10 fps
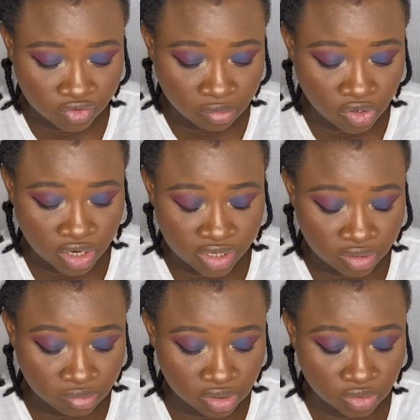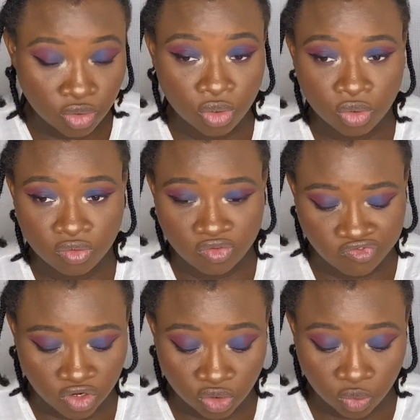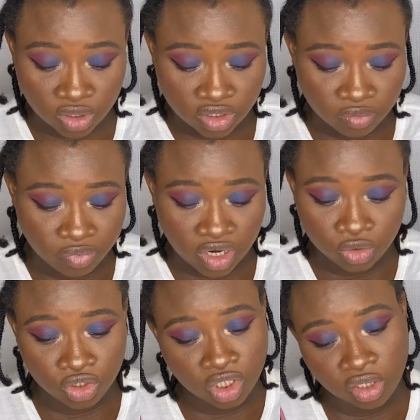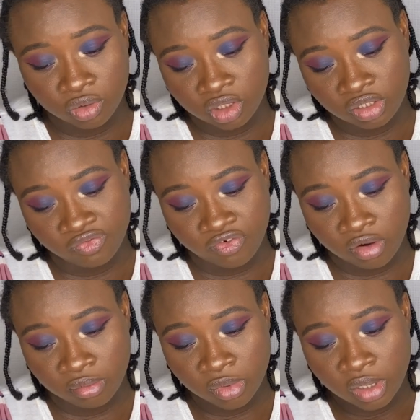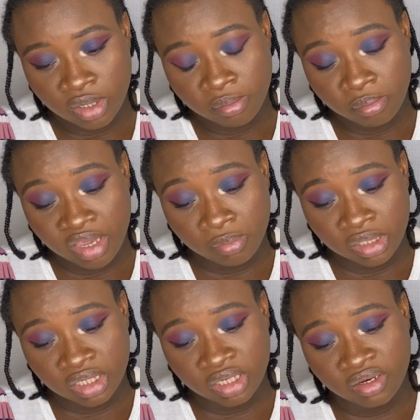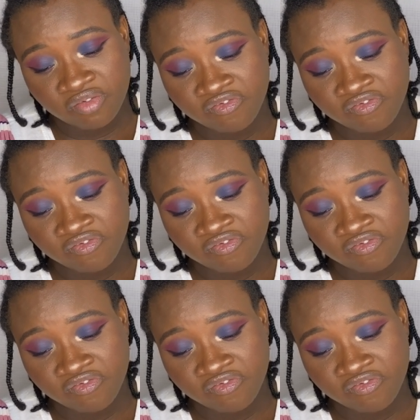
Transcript: three more items. So the first one is a brow gel. This is from Maybelline